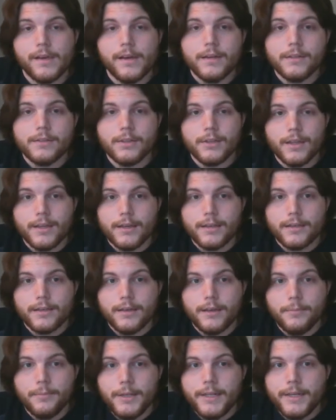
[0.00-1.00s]
So that
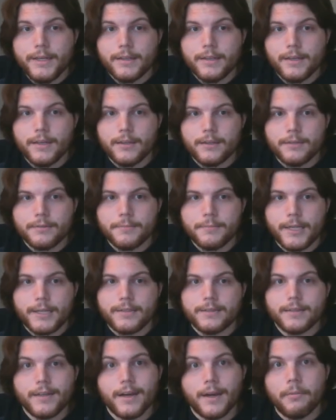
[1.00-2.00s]
immediately eliminates
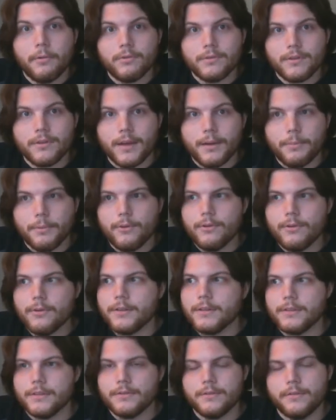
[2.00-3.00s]
dipole-dipole,
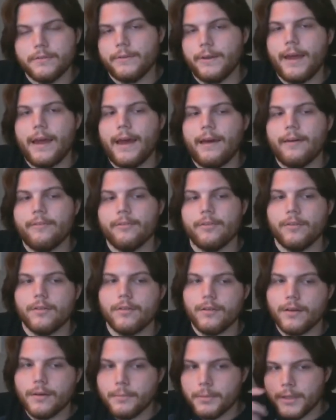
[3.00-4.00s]
because if we have a
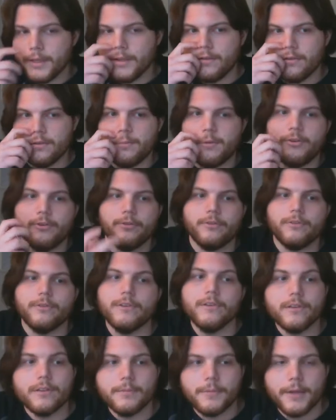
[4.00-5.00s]
completely symmetrical
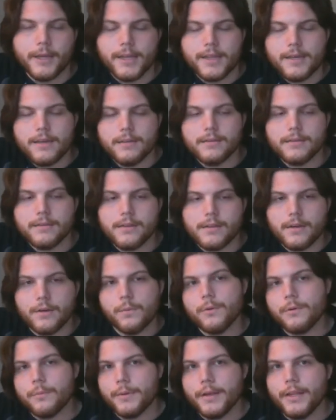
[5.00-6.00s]
system like this, there
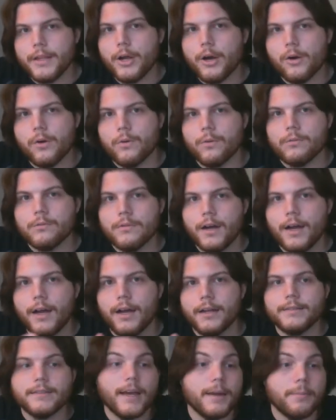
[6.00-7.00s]
would be no
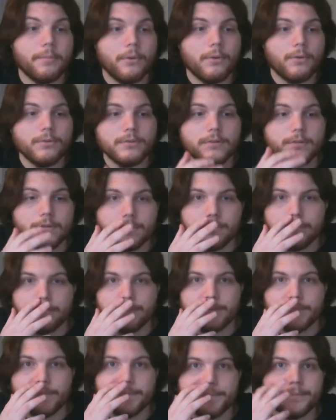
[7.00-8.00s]
dipoles
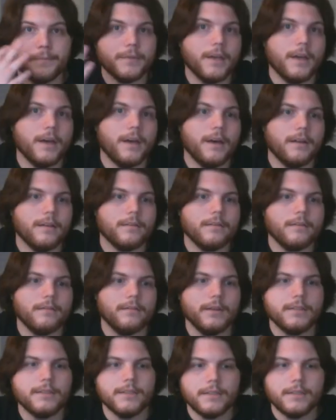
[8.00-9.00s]

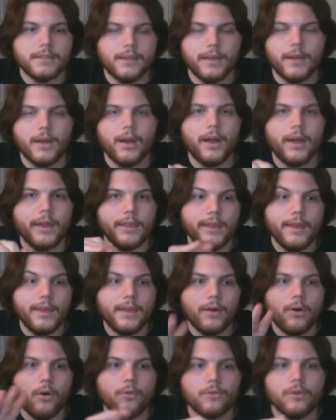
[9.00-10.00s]
existing in the
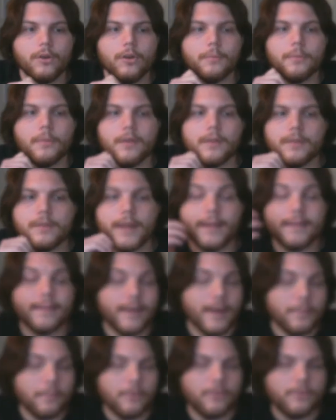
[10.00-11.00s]
overall net
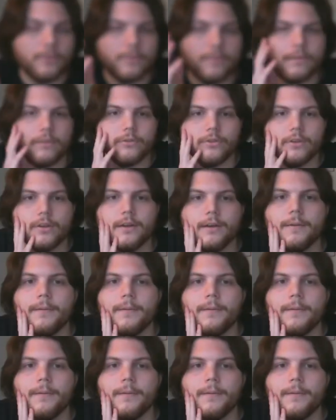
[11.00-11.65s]
dipoles, essentially.